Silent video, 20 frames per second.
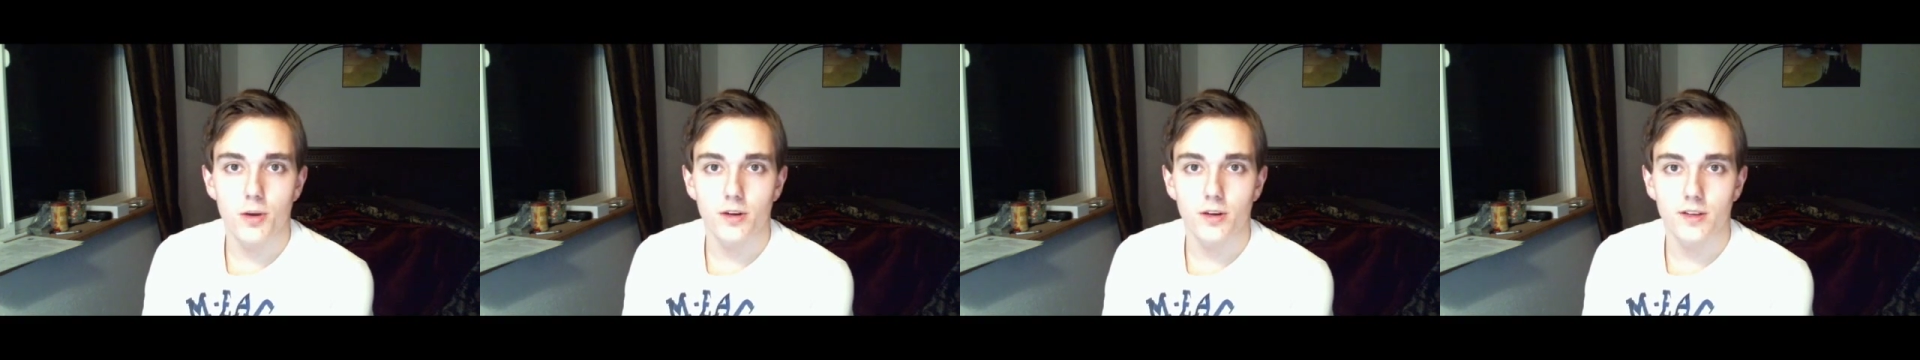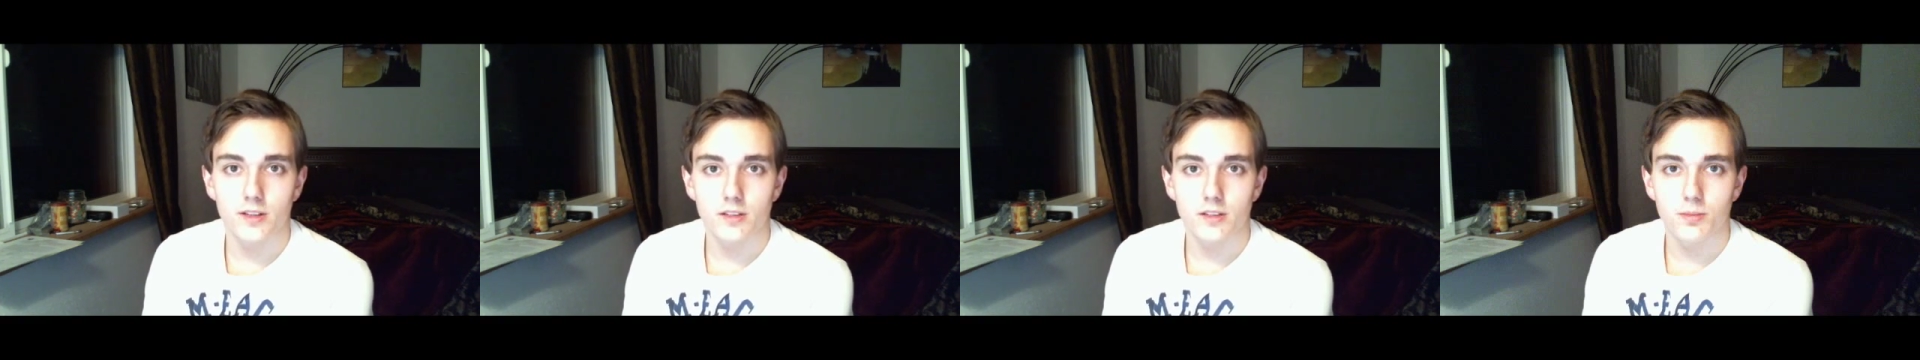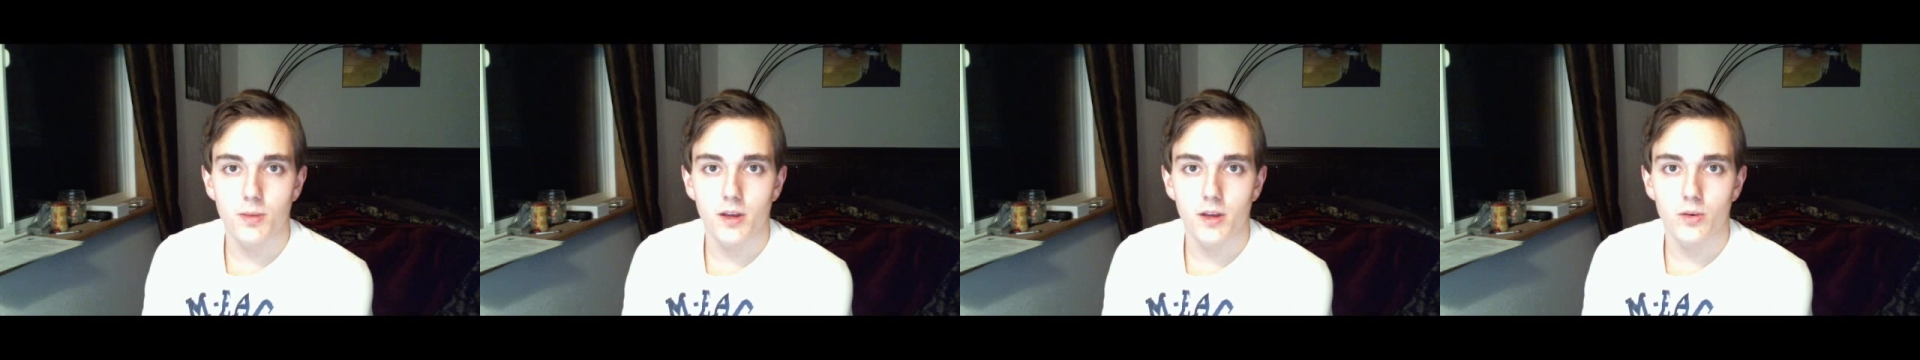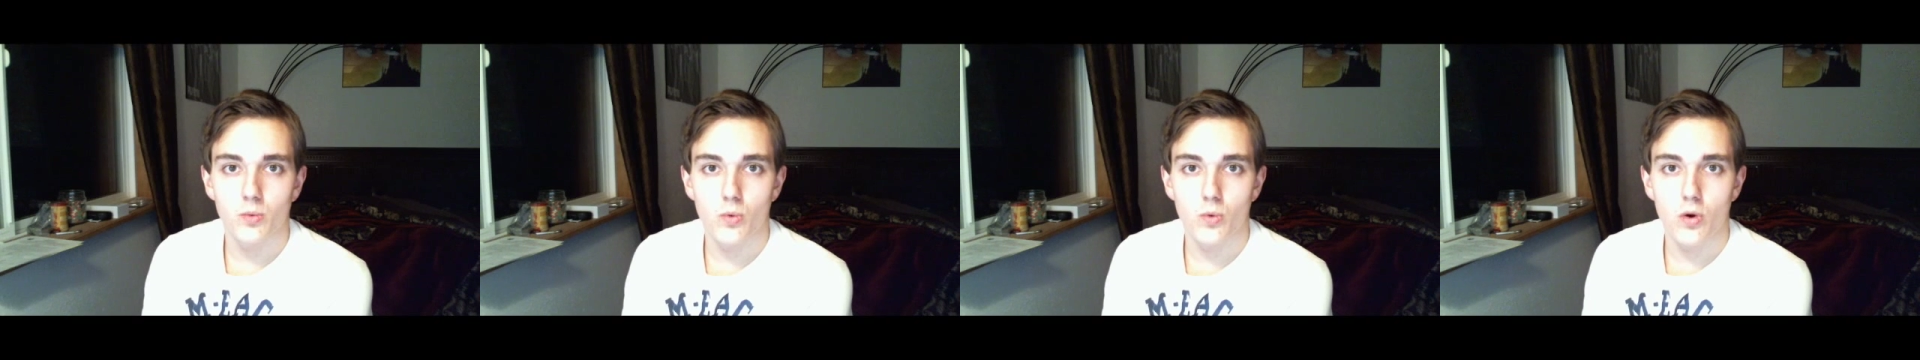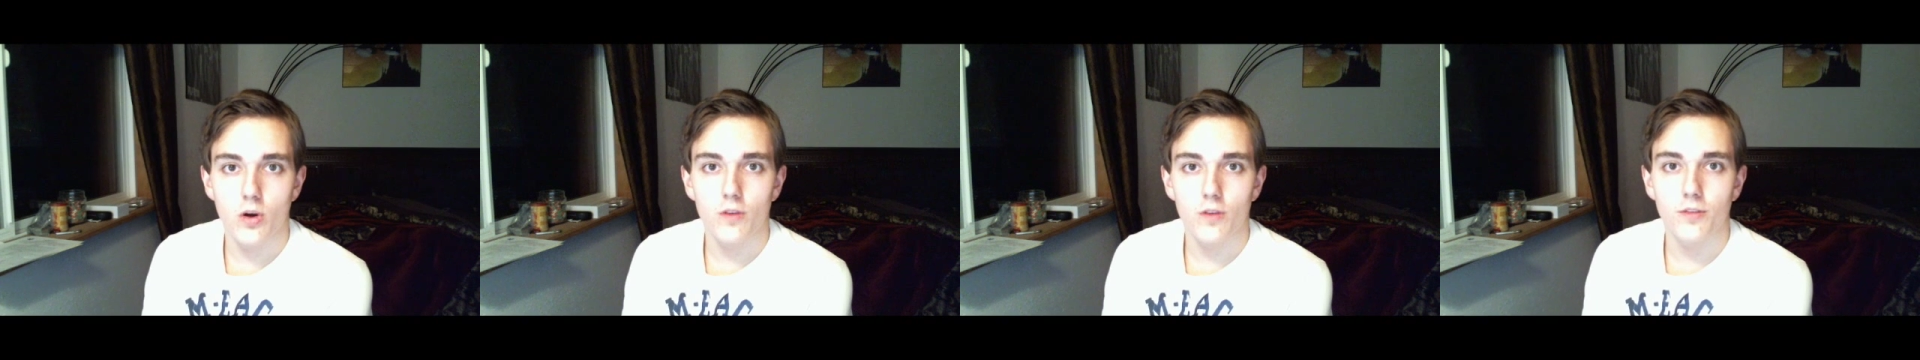participate
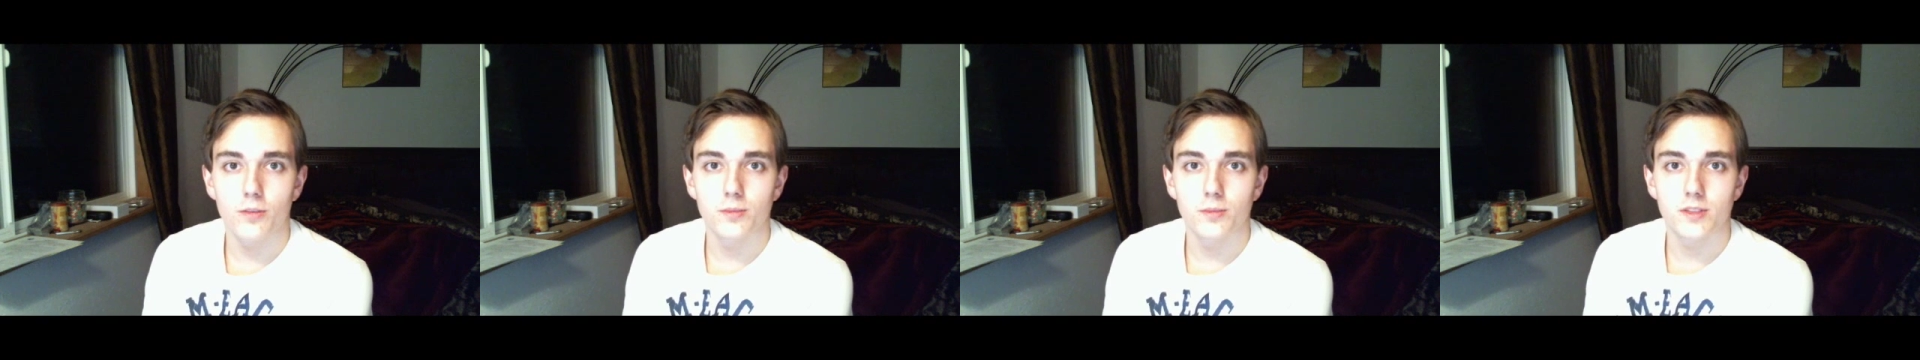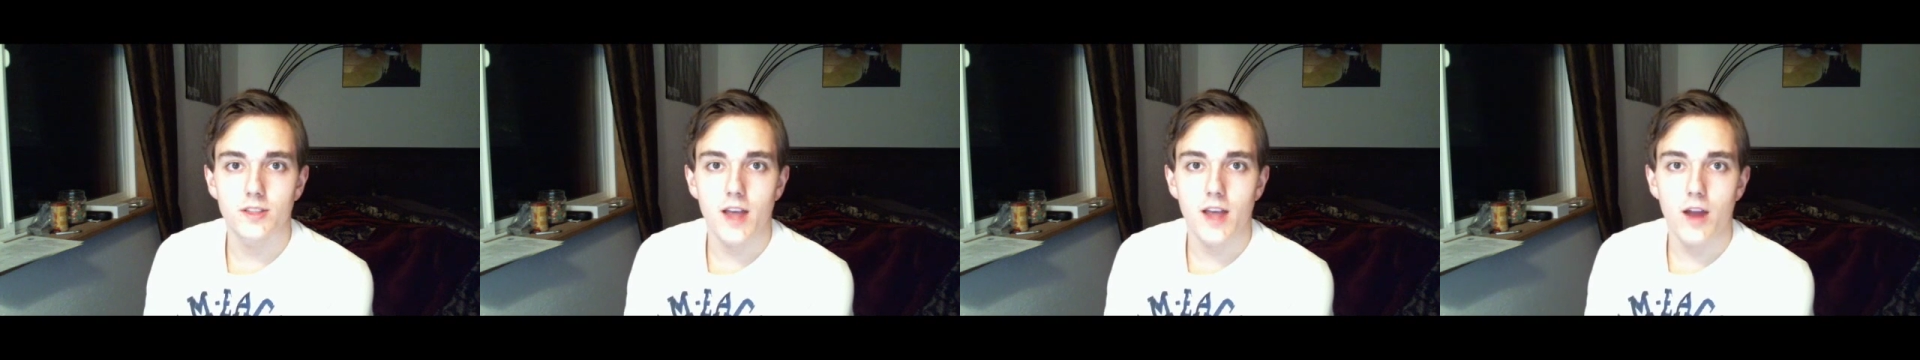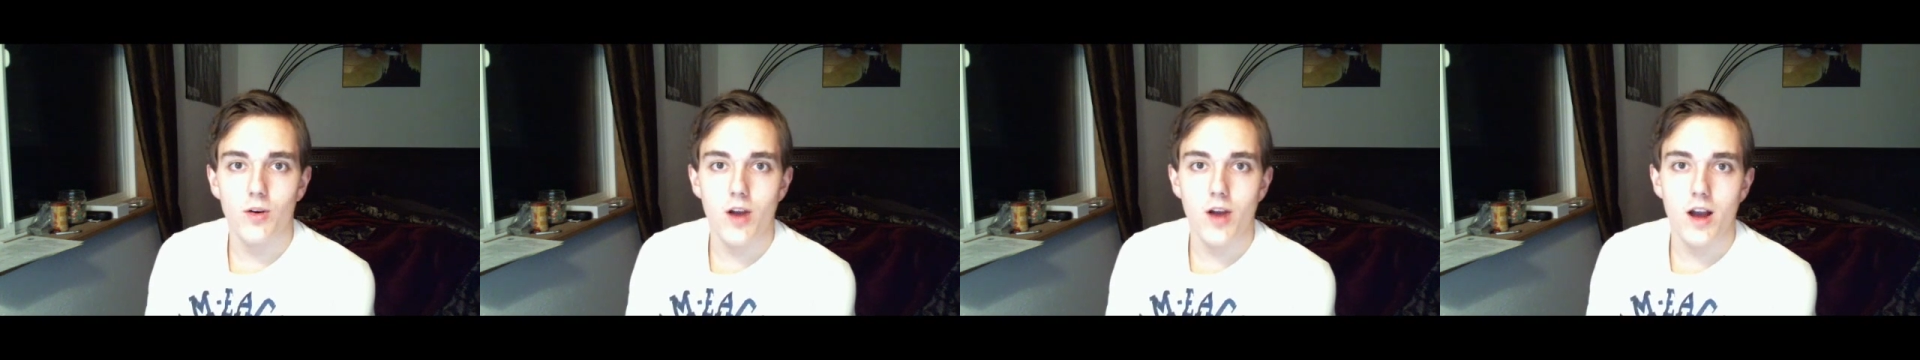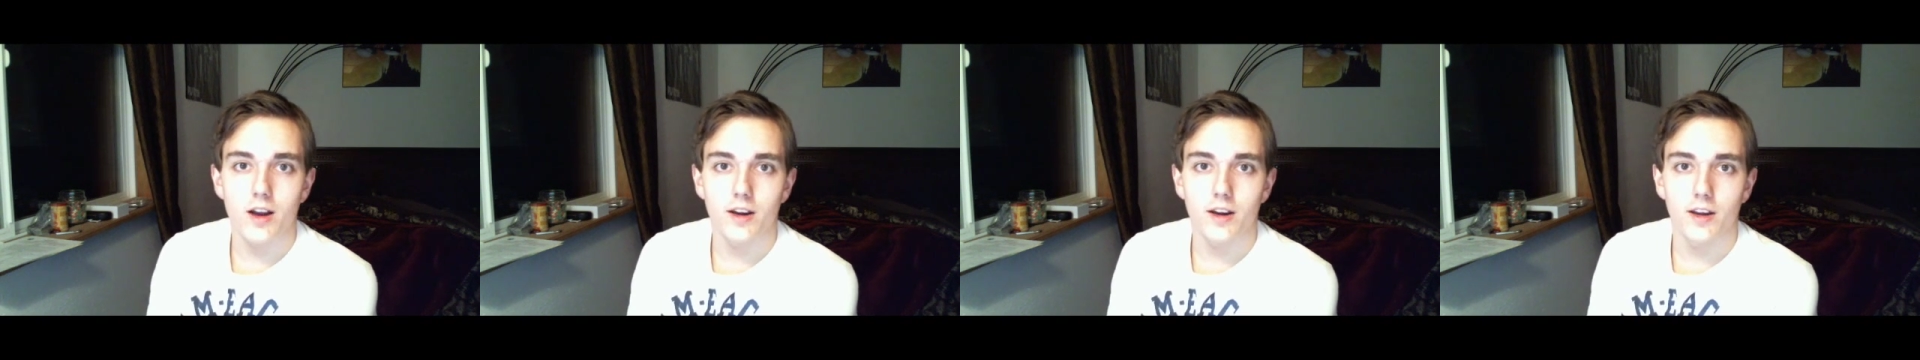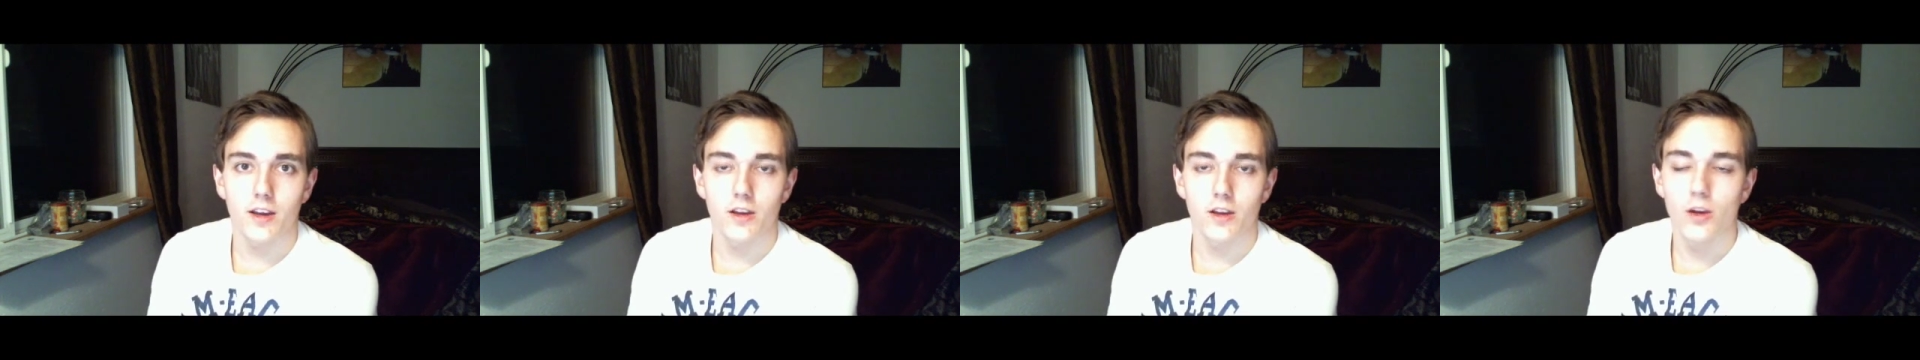in war from
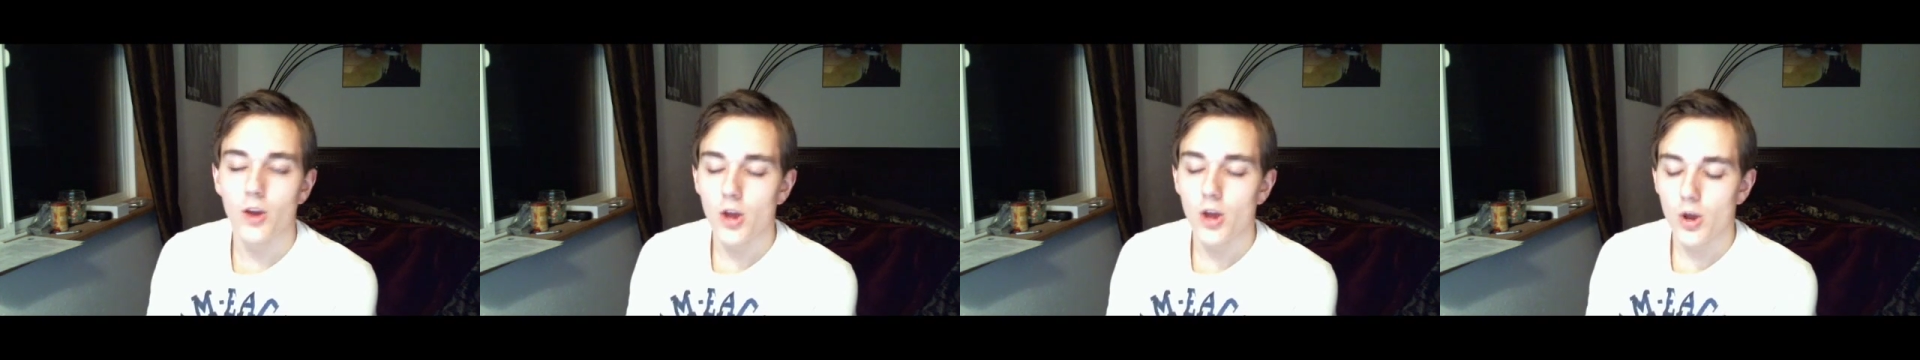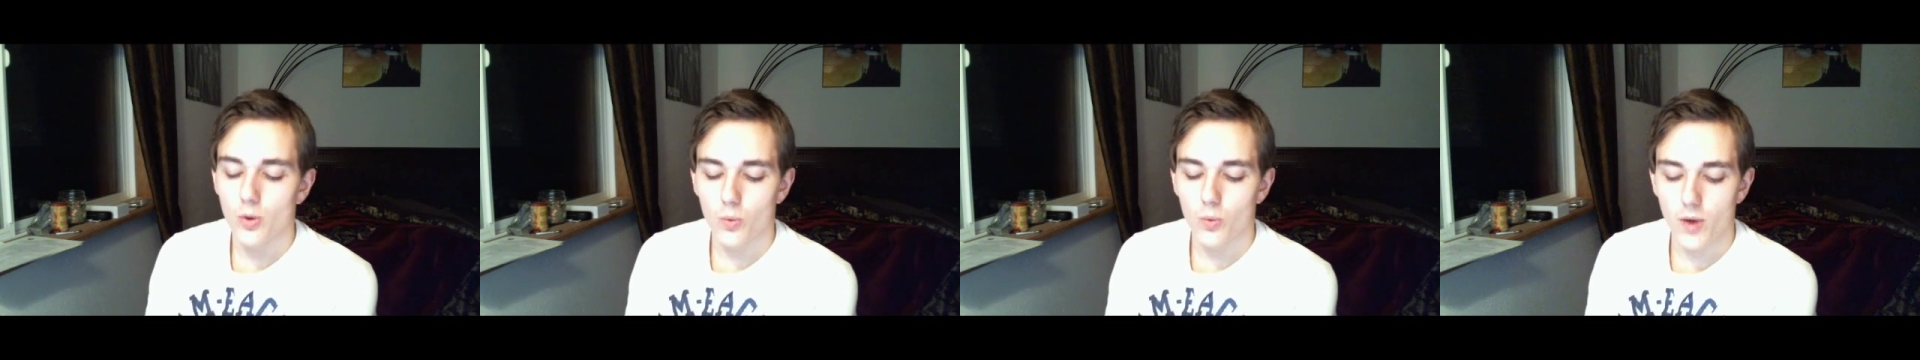skyrocketing